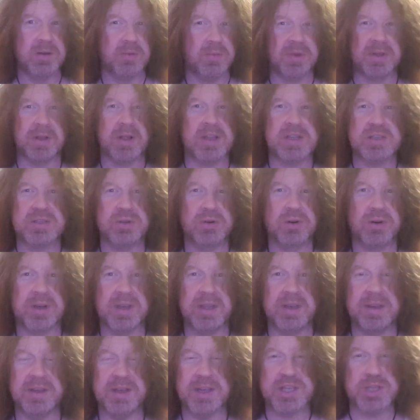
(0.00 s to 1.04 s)
We're not
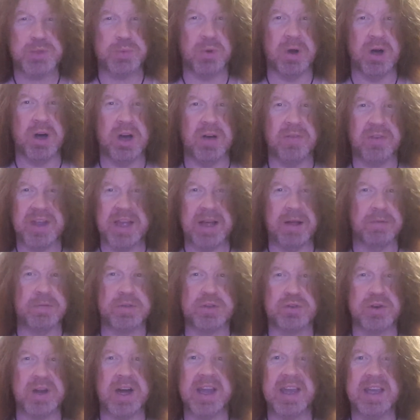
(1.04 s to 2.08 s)
talking your suave
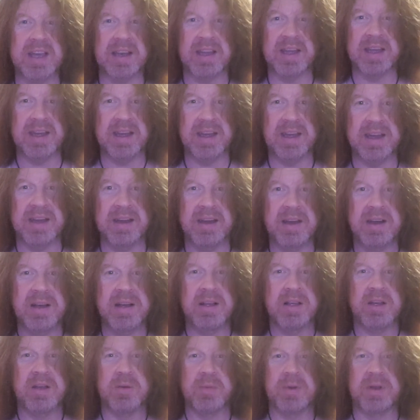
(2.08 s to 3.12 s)
Count Dracula here.
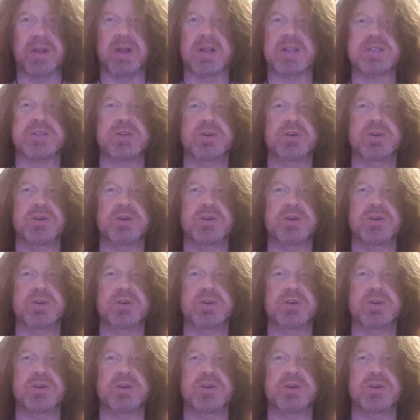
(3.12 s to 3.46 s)
We're not